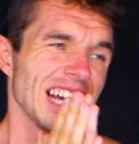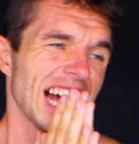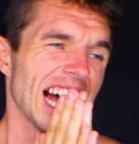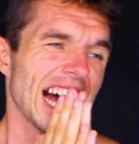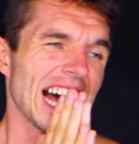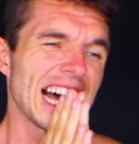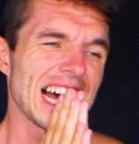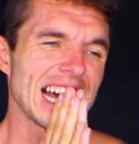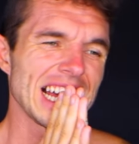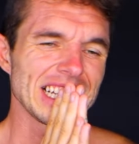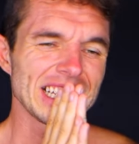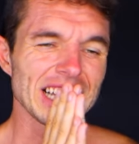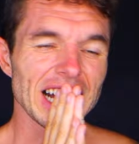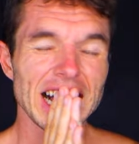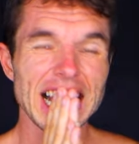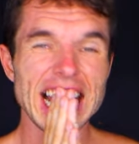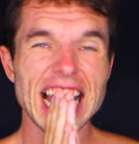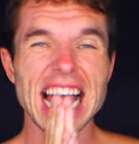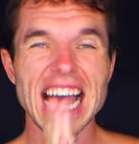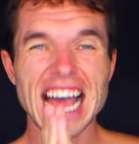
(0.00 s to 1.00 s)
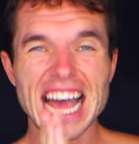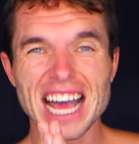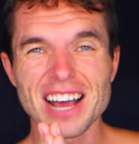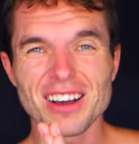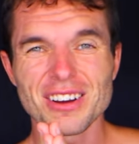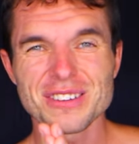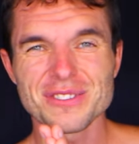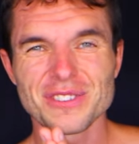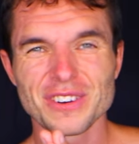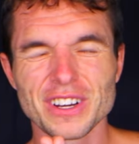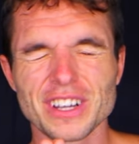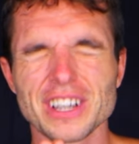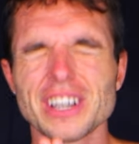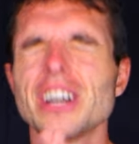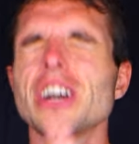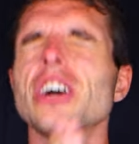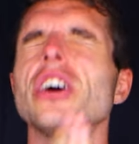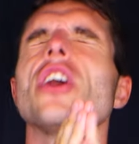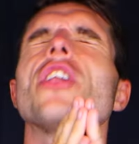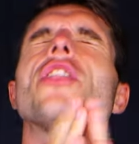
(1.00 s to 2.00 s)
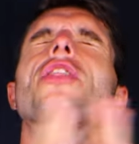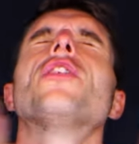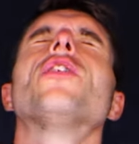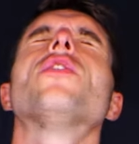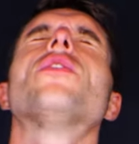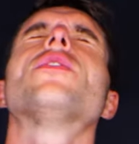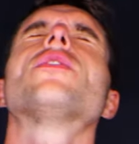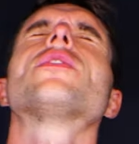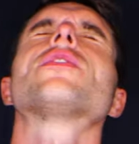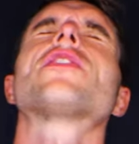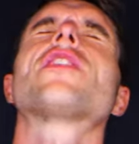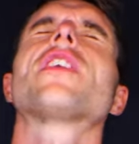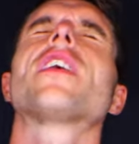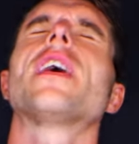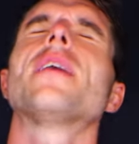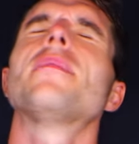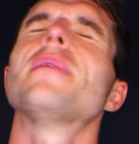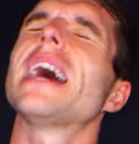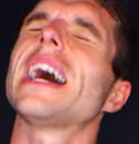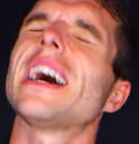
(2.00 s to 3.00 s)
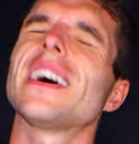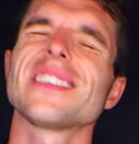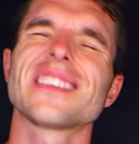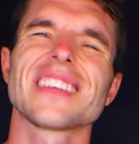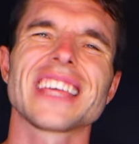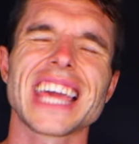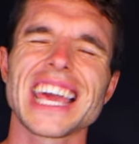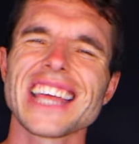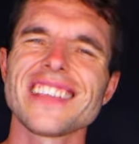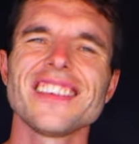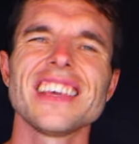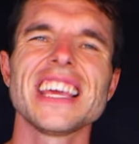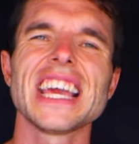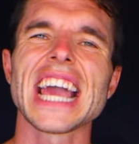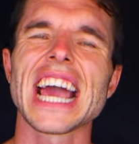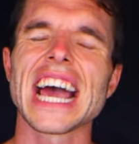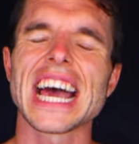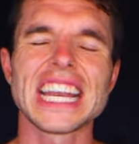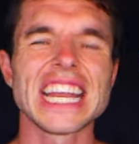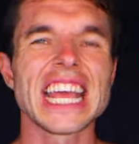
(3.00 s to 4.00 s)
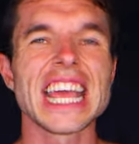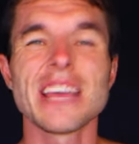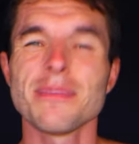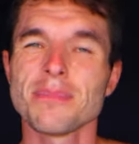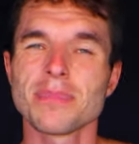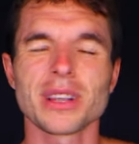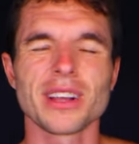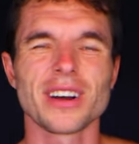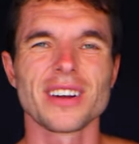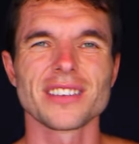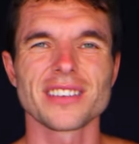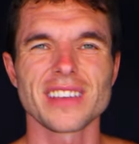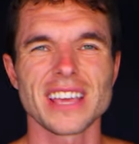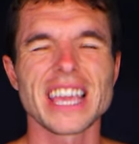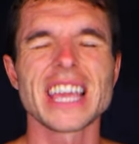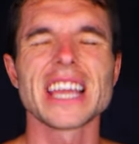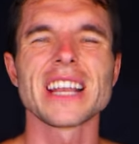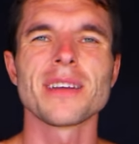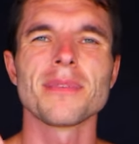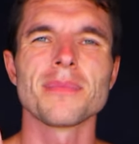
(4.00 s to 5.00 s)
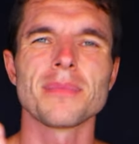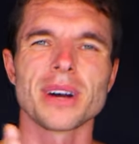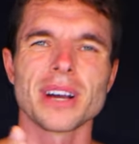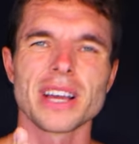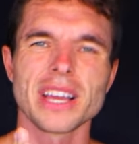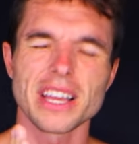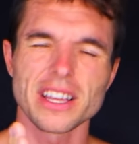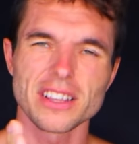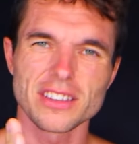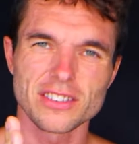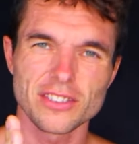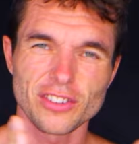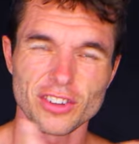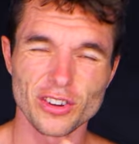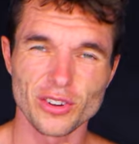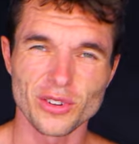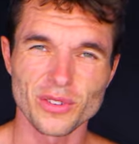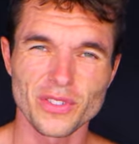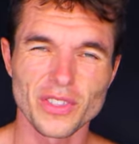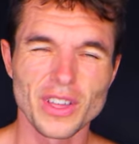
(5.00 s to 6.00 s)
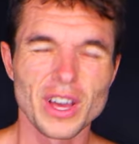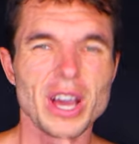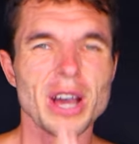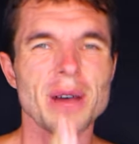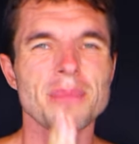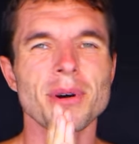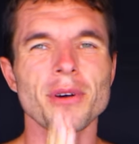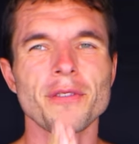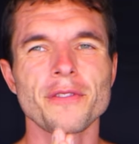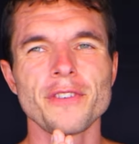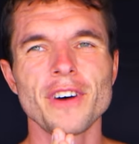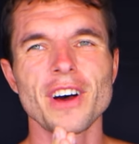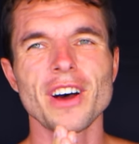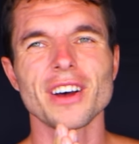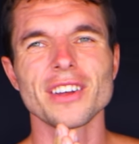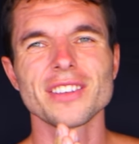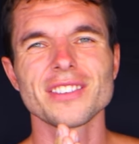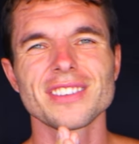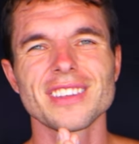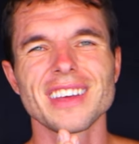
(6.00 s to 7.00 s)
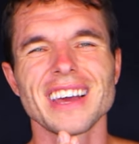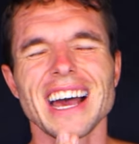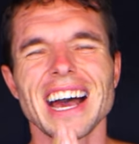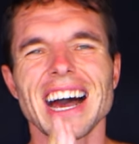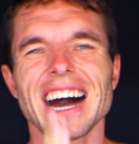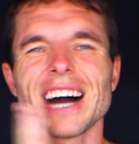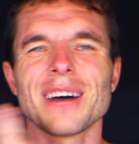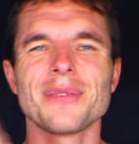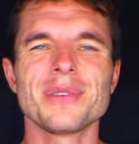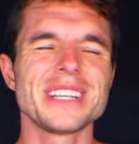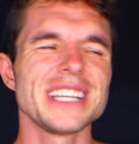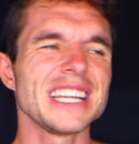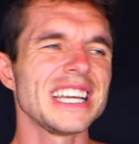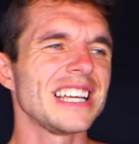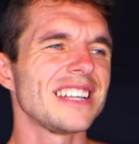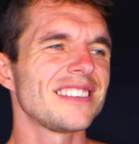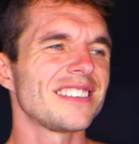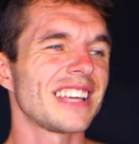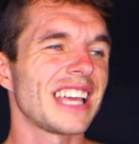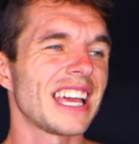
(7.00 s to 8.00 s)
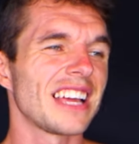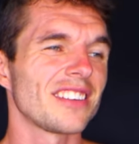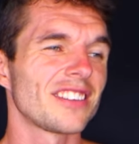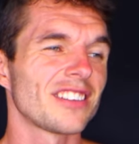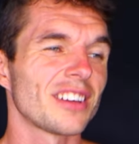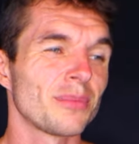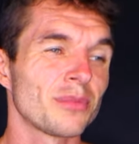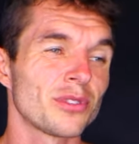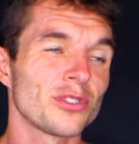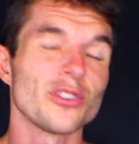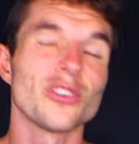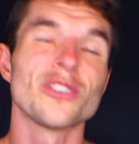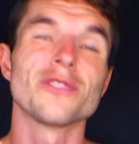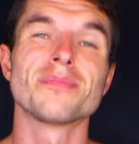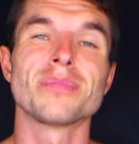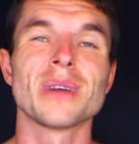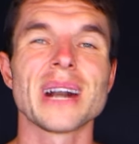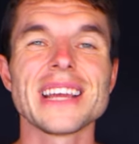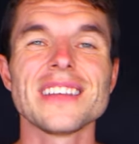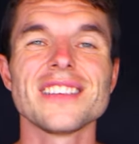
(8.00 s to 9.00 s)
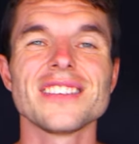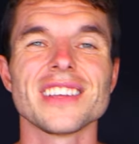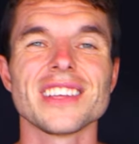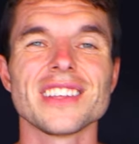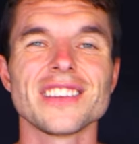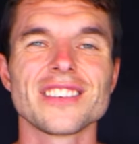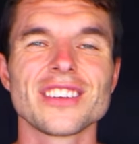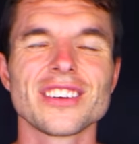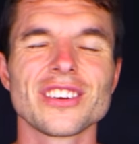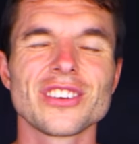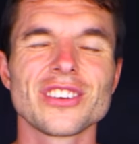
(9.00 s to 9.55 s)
And I have thought about getting an implant in my tooth. But first, I would need to get some sort of braces